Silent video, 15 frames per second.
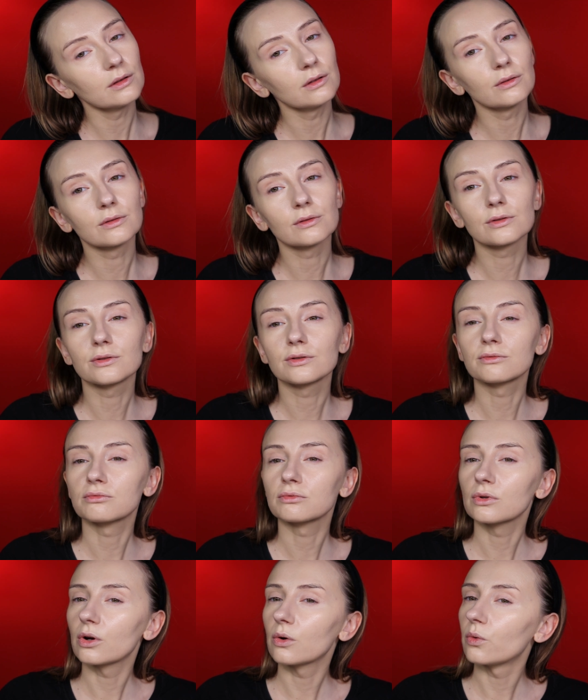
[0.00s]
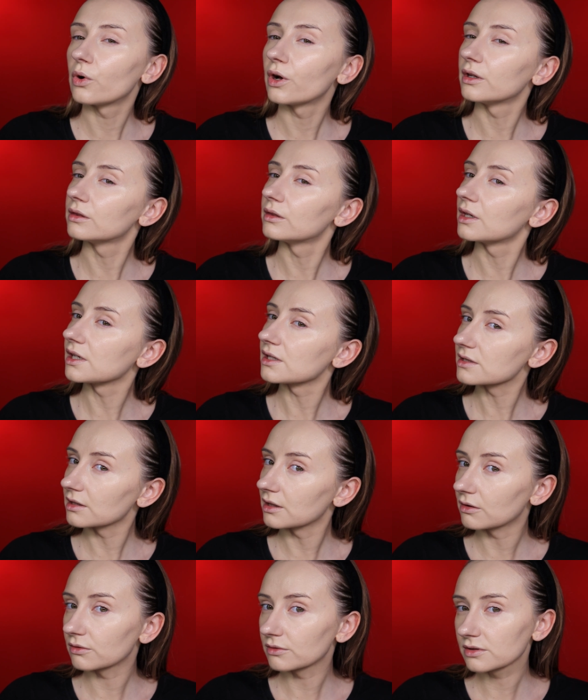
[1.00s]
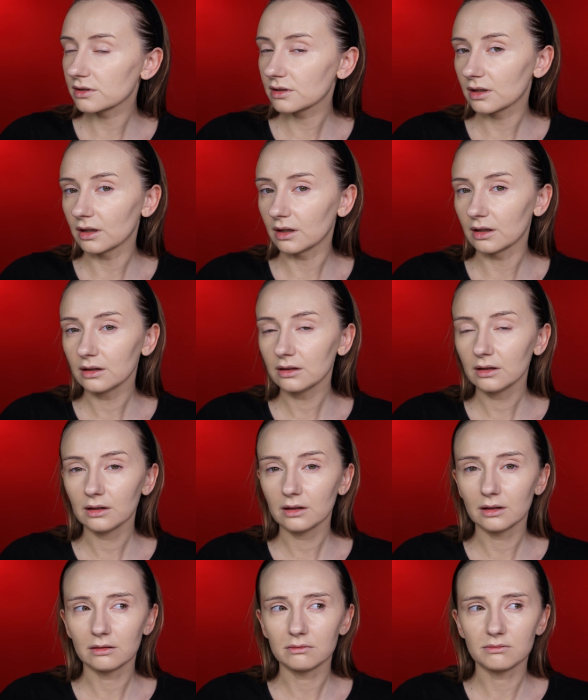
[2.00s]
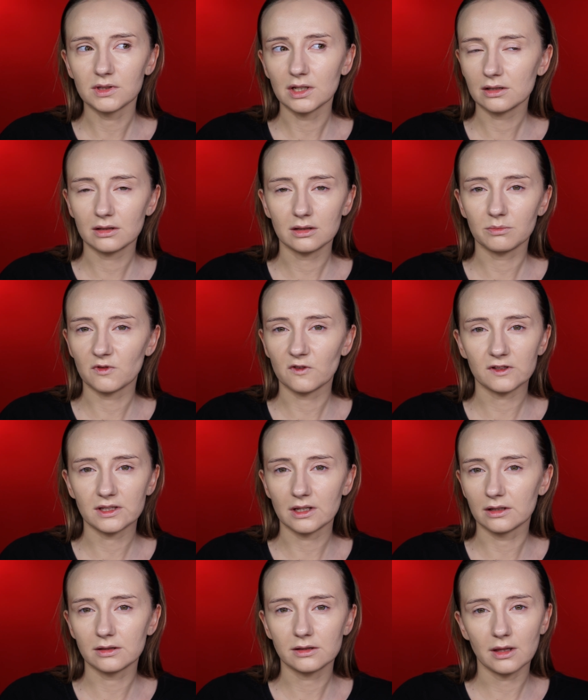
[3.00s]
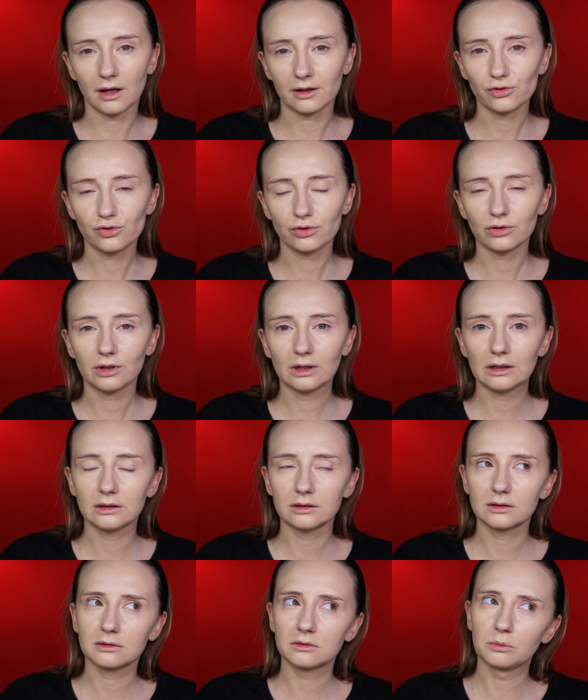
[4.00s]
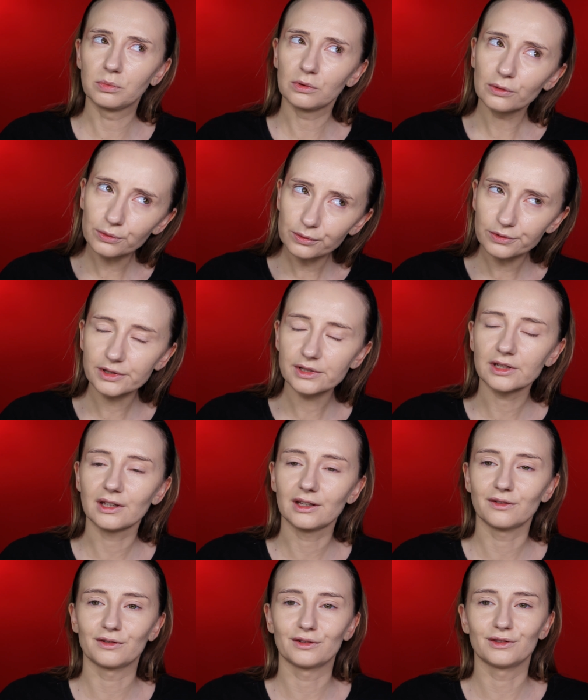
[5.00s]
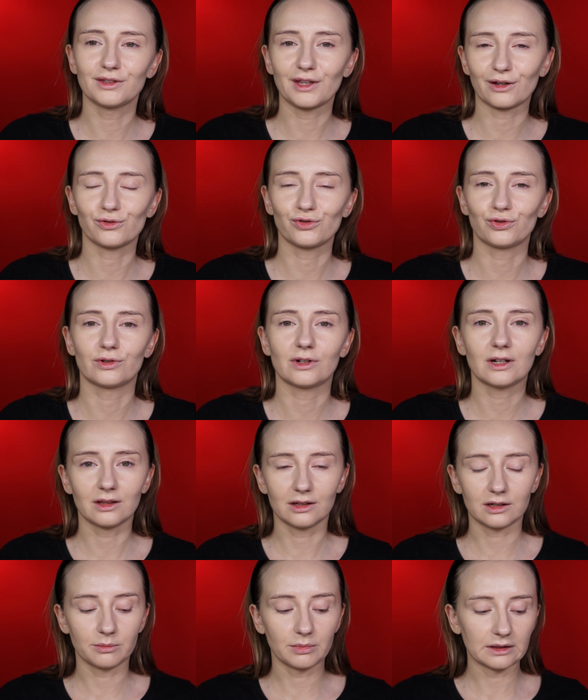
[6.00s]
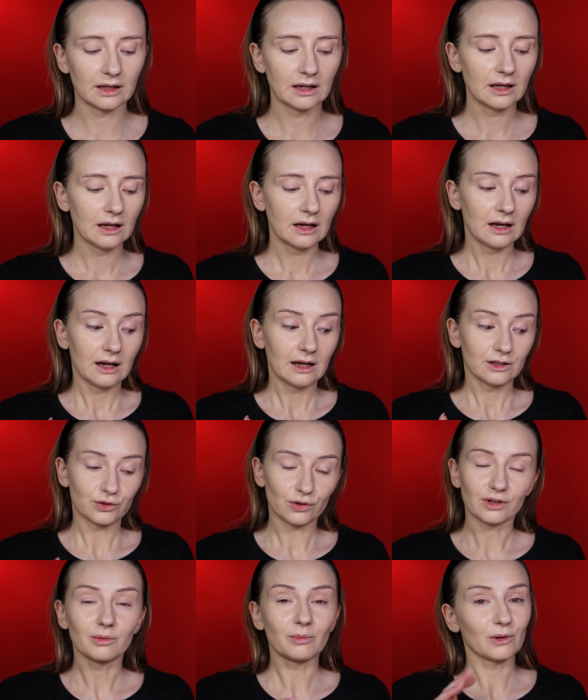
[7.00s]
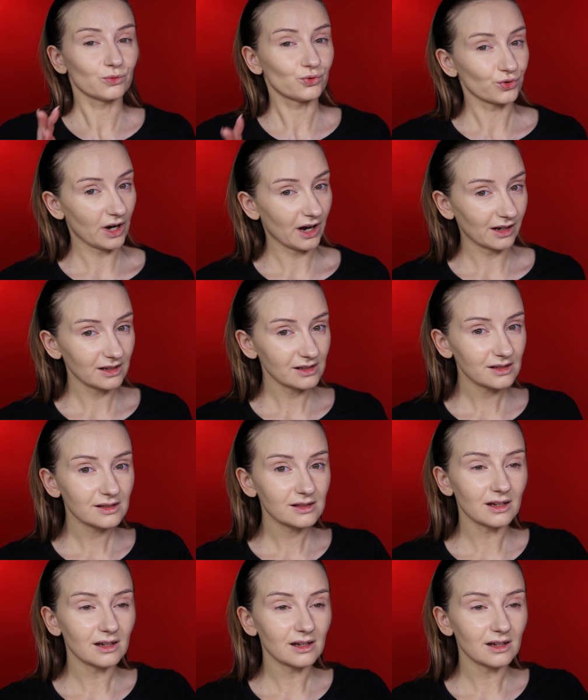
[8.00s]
looks quite nicely on skin. It doesn't emphasize texture, it blurs even texture a little bit. Talking about dryness,